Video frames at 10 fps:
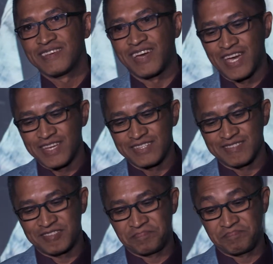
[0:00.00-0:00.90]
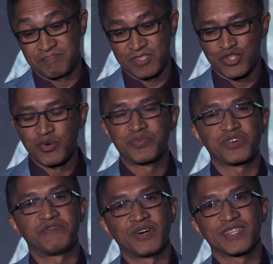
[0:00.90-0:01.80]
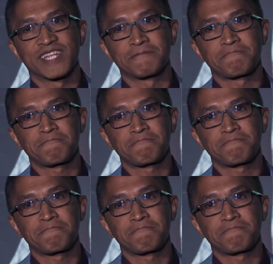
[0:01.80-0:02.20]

and so profoundly.